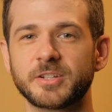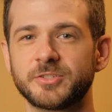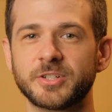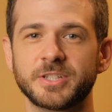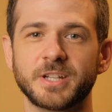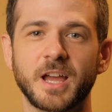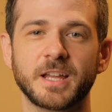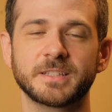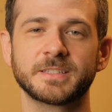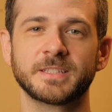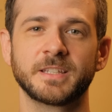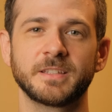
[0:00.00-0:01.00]
extra
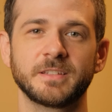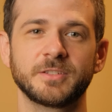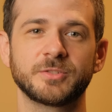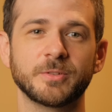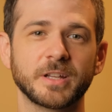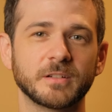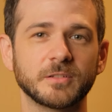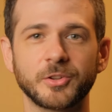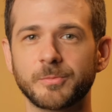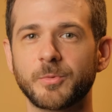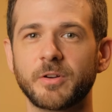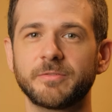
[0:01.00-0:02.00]
shots, shooting a
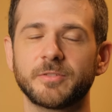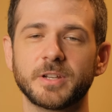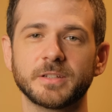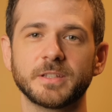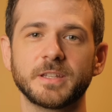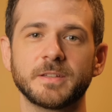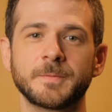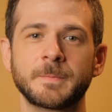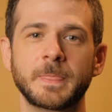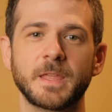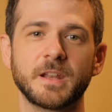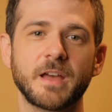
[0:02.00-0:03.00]
little more freely,
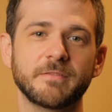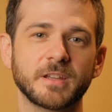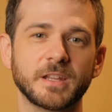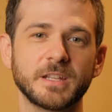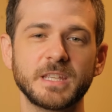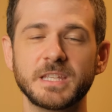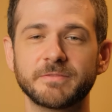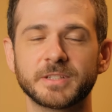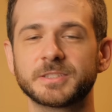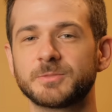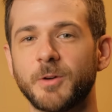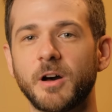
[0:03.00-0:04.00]
and having an
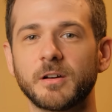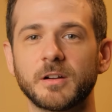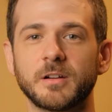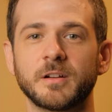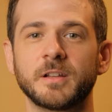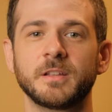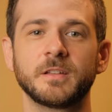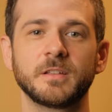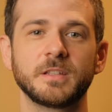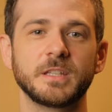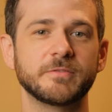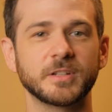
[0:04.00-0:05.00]
even smaller,
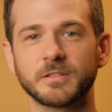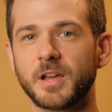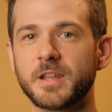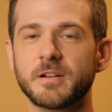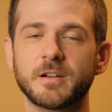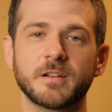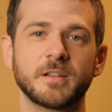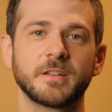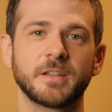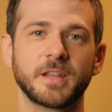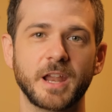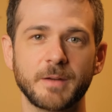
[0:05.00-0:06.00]
even lighter
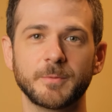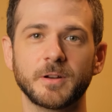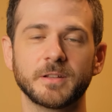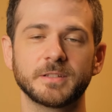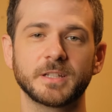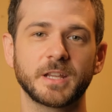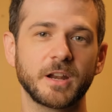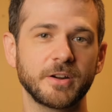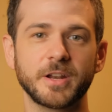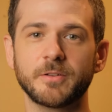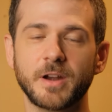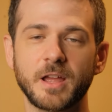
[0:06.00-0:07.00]
camera to
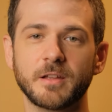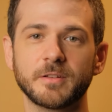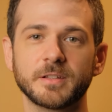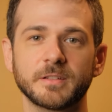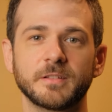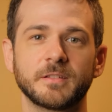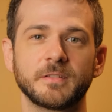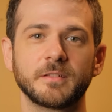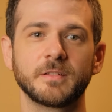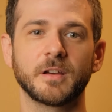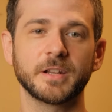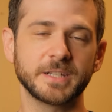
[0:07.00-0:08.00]
carry around
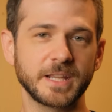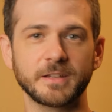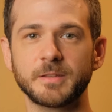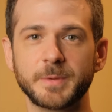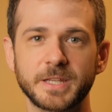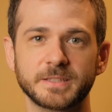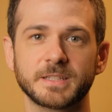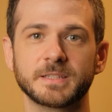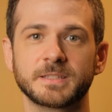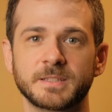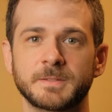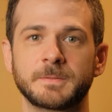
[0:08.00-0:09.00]
on a daily
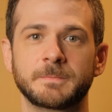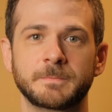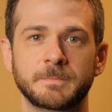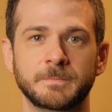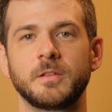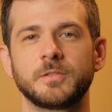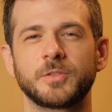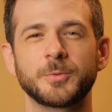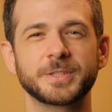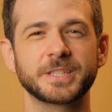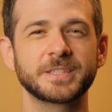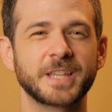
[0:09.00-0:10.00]
basis. So
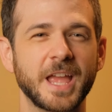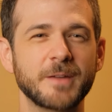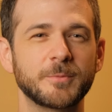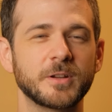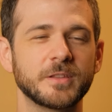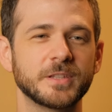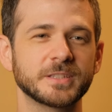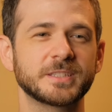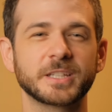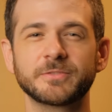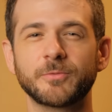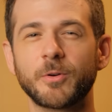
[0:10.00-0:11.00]
is this camera the
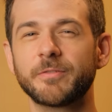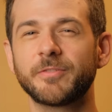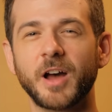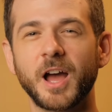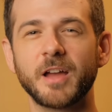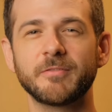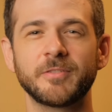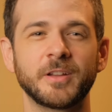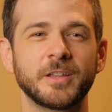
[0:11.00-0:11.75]
645